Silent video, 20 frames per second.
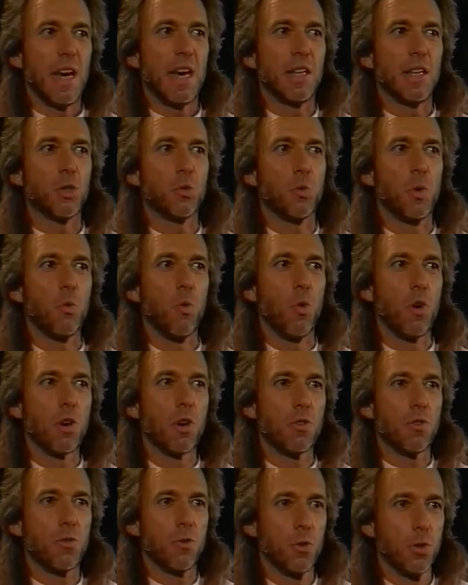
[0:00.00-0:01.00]
And as we
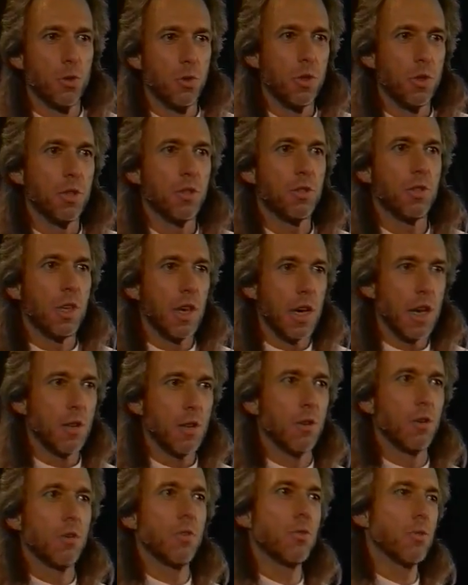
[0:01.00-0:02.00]
worked through this
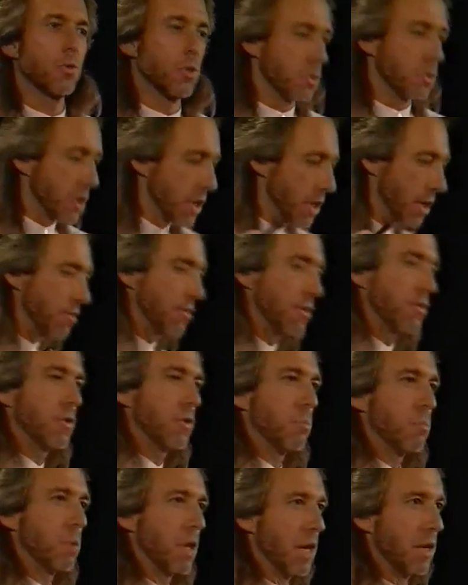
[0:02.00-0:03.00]
together, through the gift of
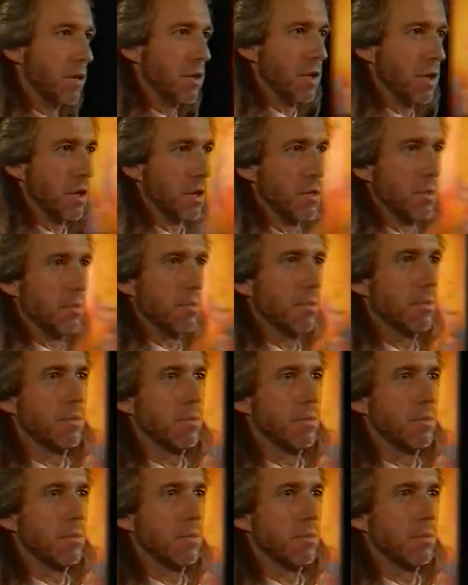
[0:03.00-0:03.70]
the blessing,